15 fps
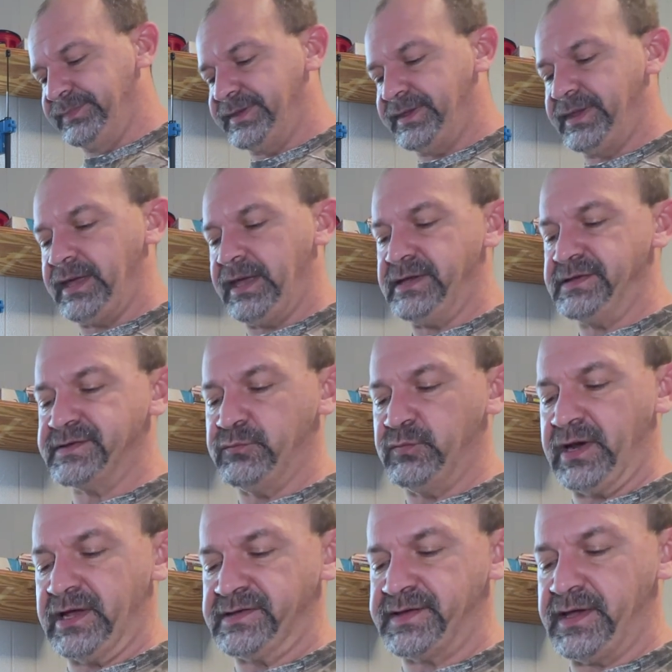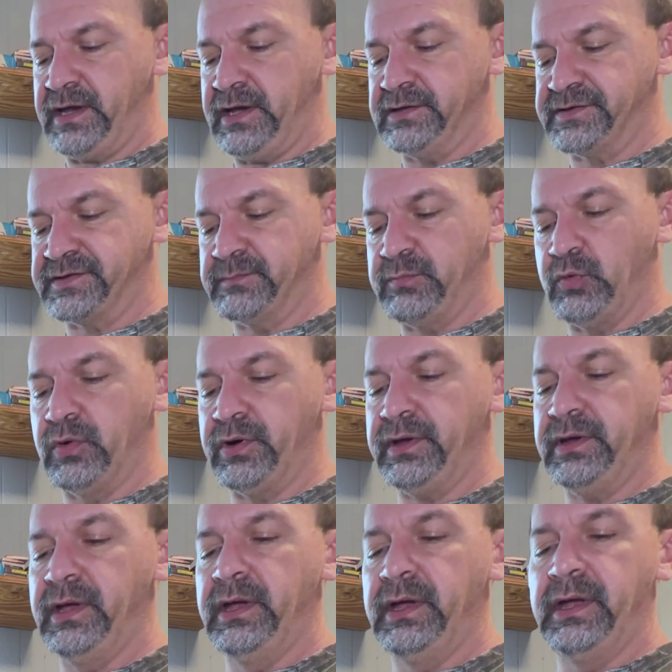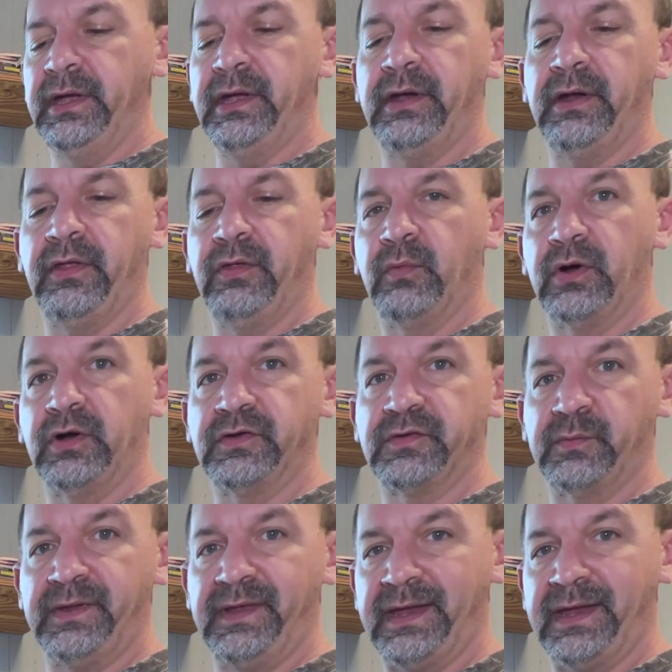case, and when I say unsupported, in other words, when the